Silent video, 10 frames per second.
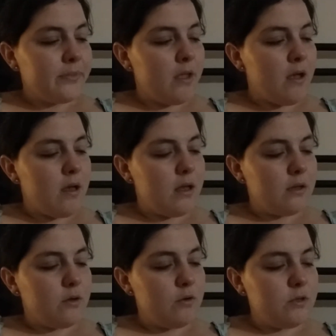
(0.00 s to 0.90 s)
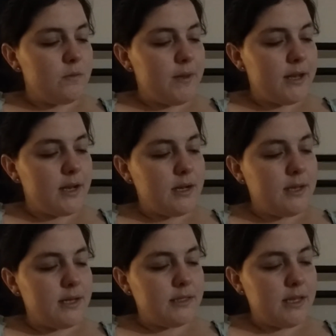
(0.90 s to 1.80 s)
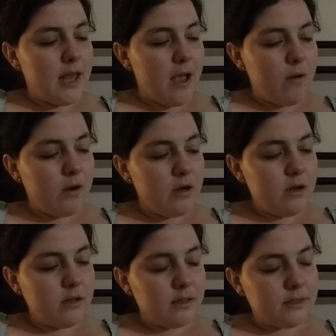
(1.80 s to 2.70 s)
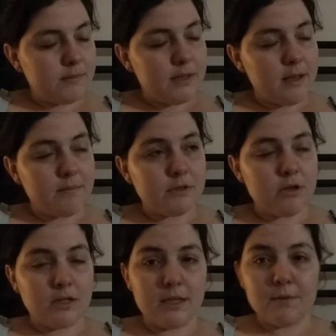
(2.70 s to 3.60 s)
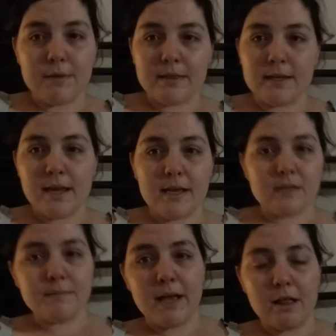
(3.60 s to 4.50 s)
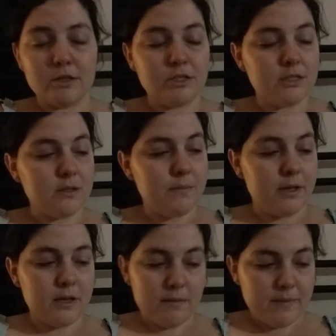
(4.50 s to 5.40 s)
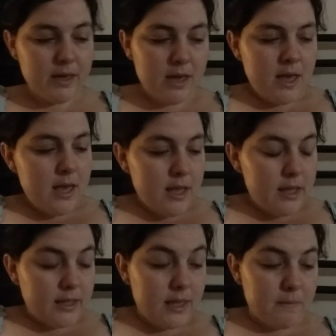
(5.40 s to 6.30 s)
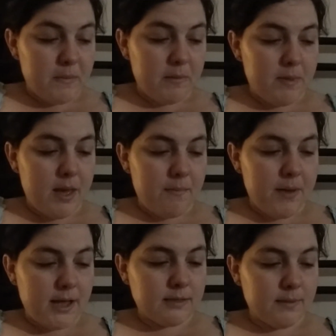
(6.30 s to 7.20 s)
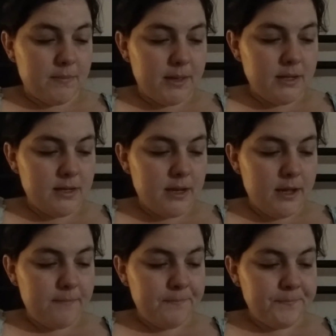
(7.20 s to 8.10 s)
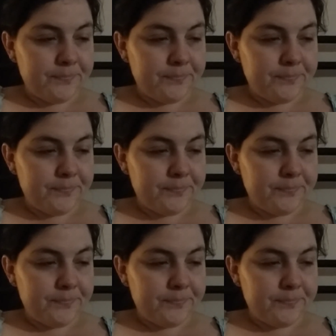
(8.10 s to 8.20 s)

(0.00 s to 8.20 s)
Go to bed at a decent hour. That's something I'm struggling with today because my allergies are bugging me and keeping me up past my bedtime.